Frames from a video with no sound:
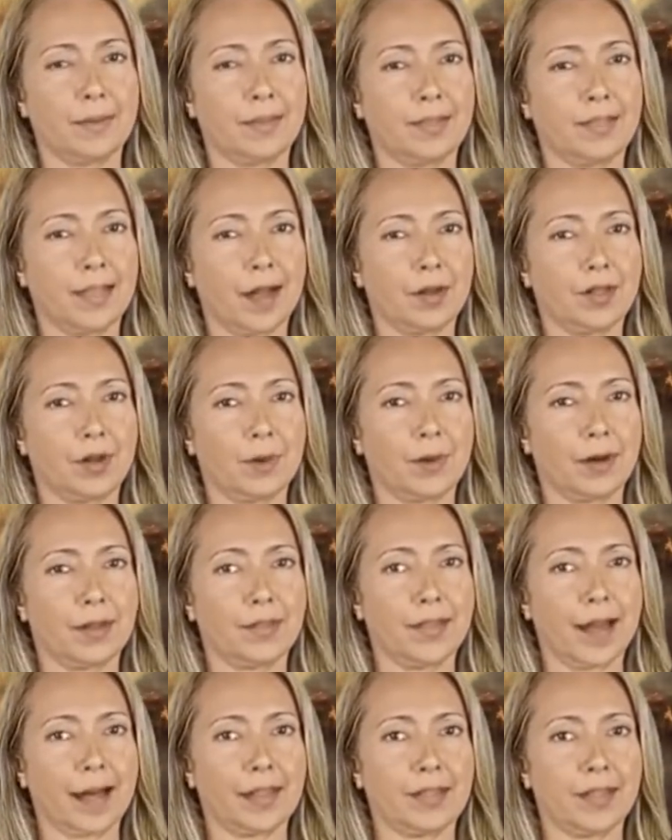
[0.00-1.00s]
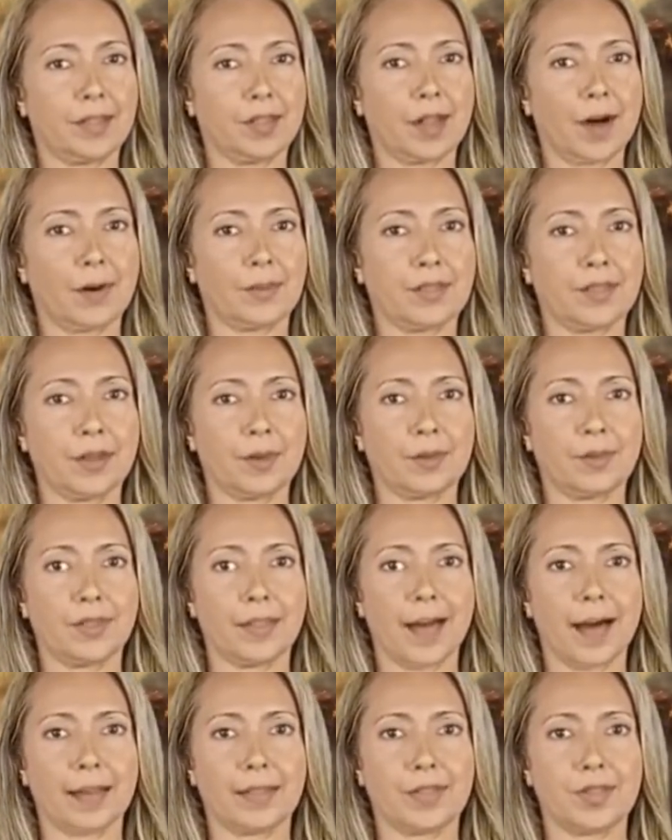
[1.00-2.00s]
So do infected
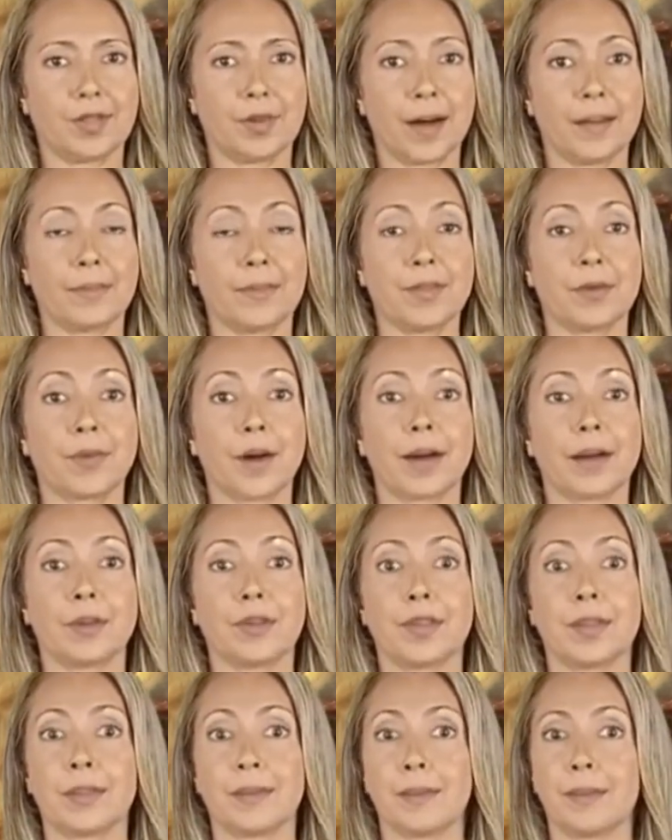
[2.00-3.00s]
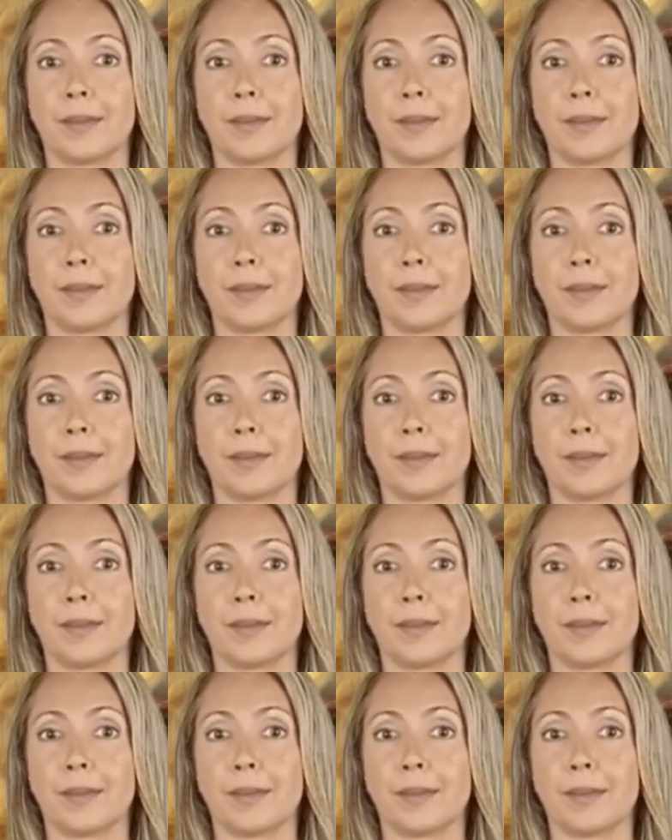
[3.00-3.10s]
tonsils and strep throat.